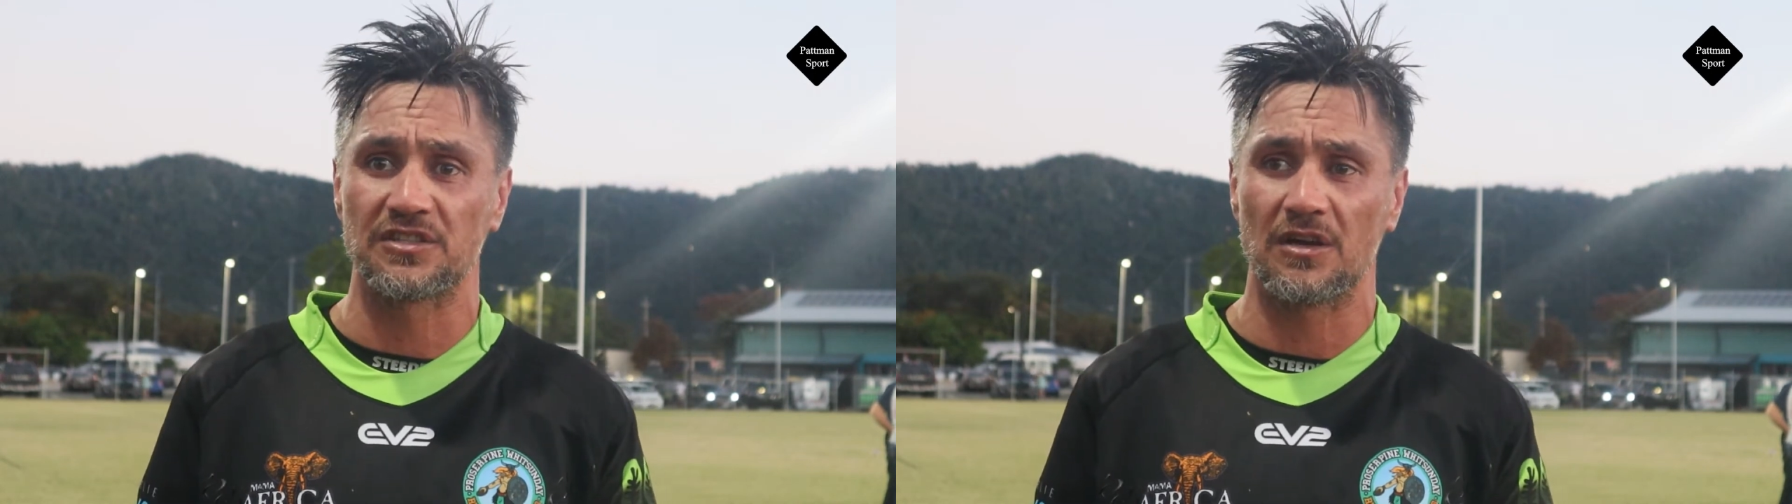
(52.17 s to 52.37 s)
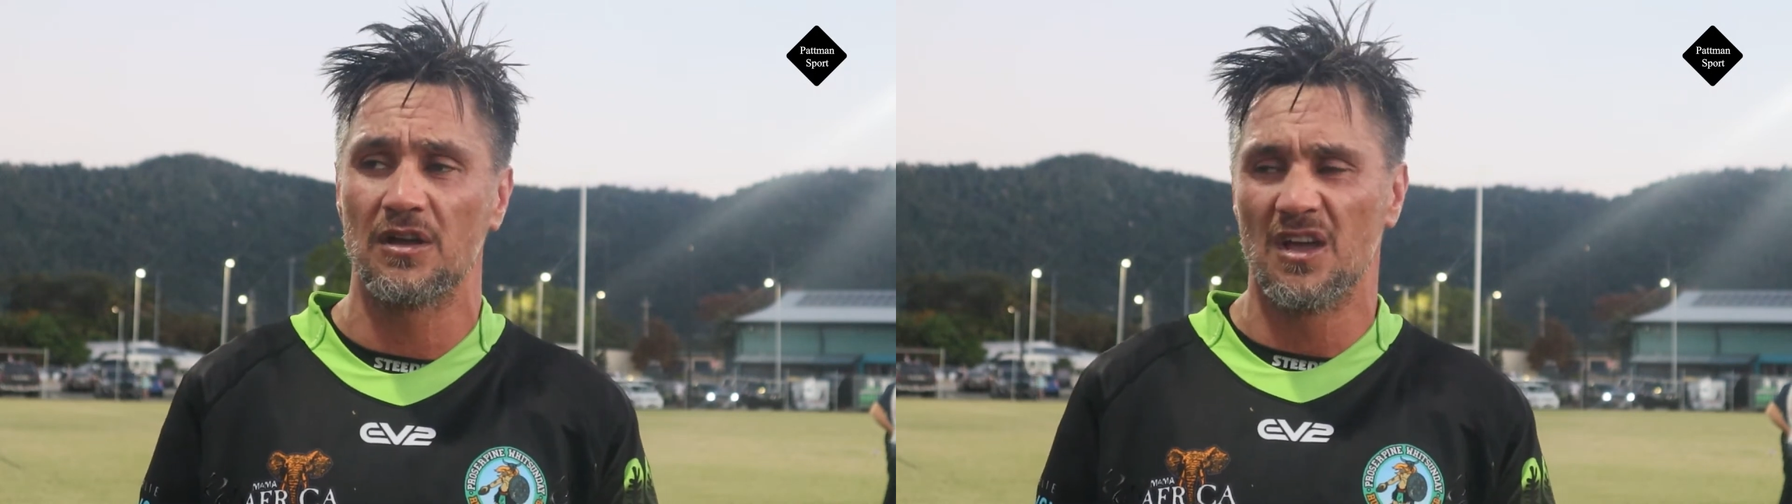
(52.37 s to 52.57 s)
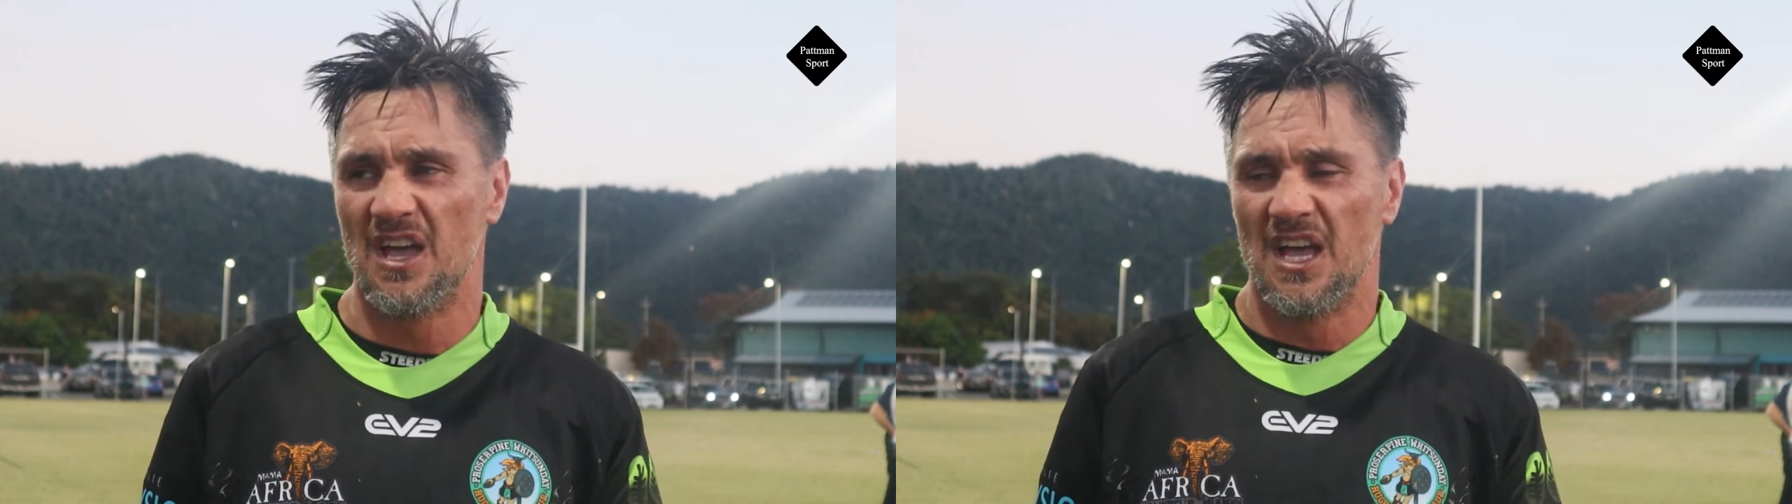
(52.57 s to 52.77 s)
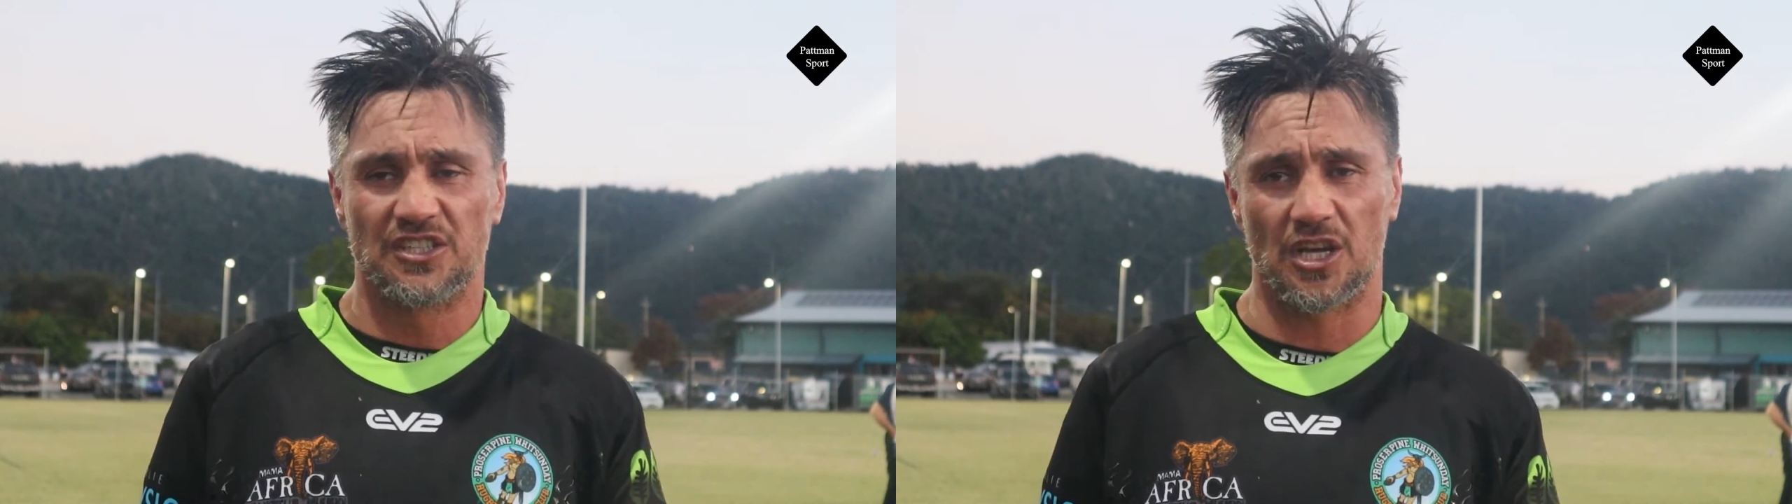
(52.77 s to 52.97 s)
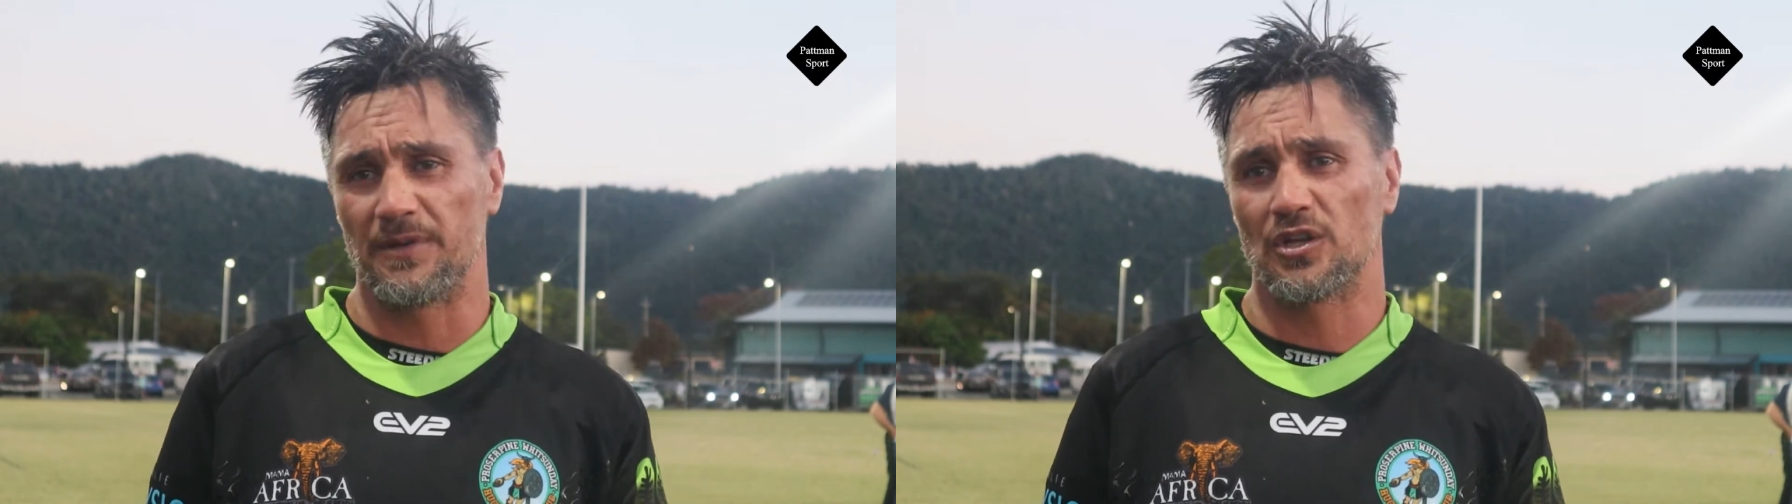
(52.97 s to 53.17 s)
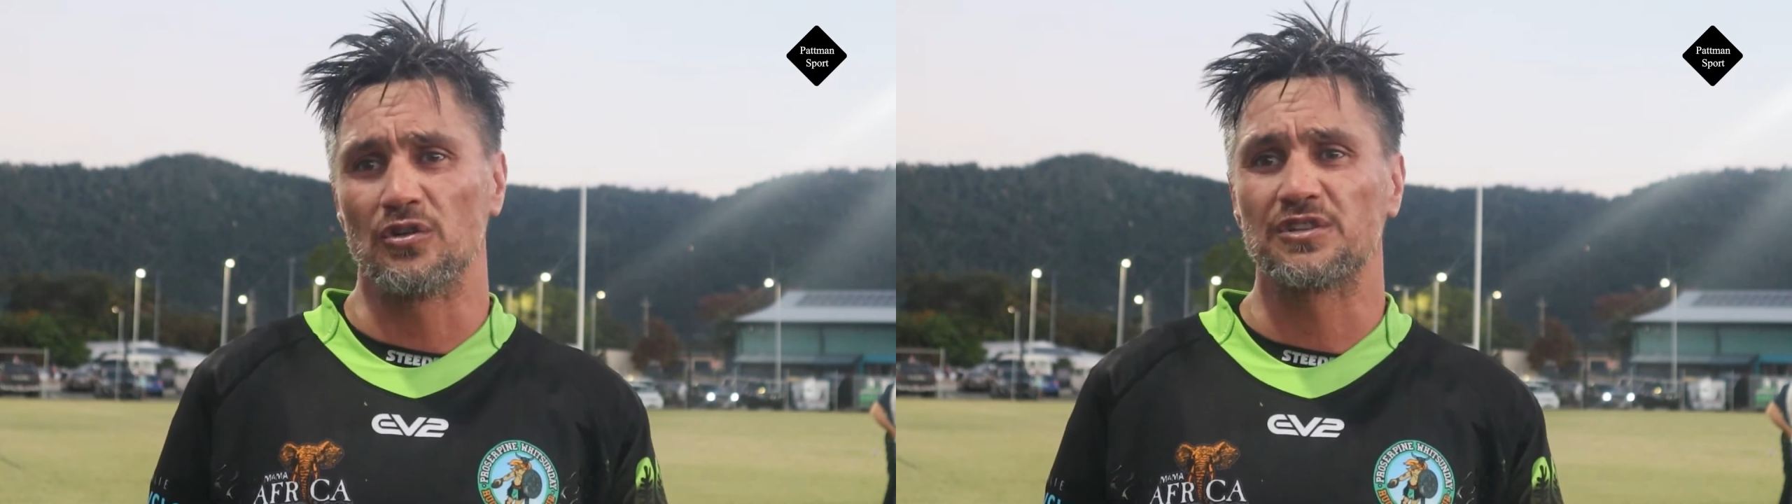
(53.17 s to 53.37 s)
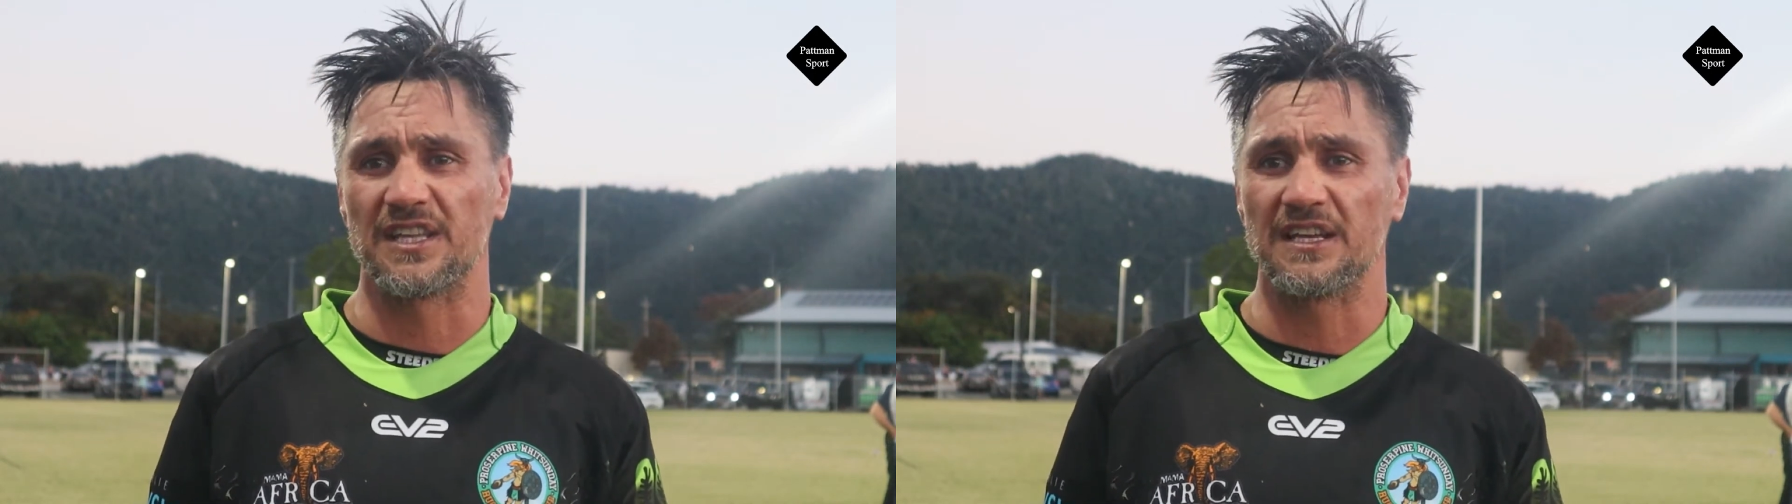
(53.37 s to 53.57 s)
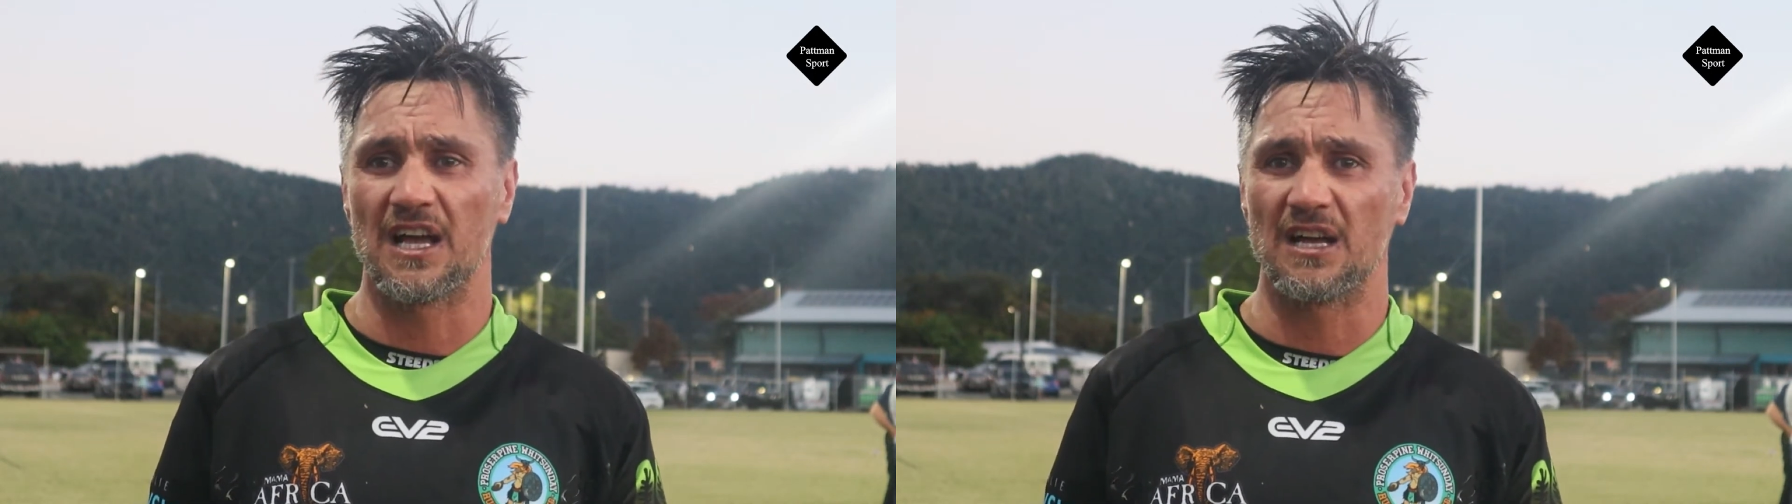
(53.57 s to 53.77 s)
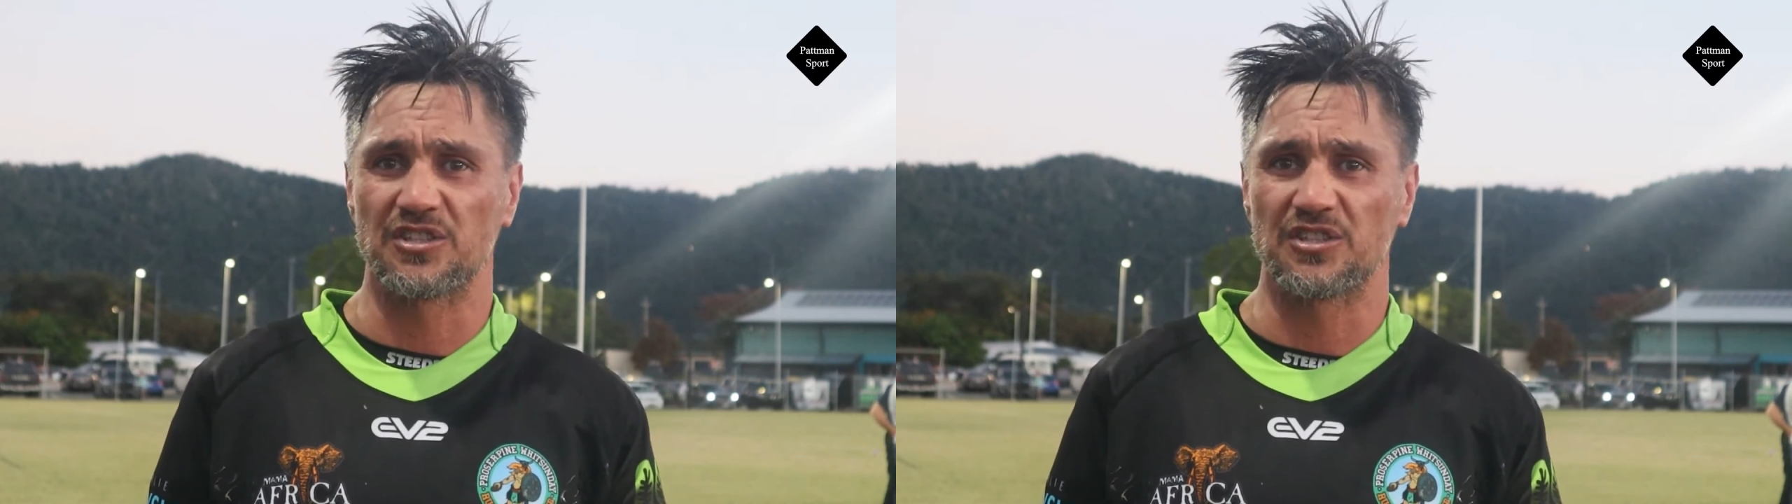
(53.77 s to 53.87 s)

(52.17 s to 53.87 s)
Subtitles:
so it's going to be a huge thing.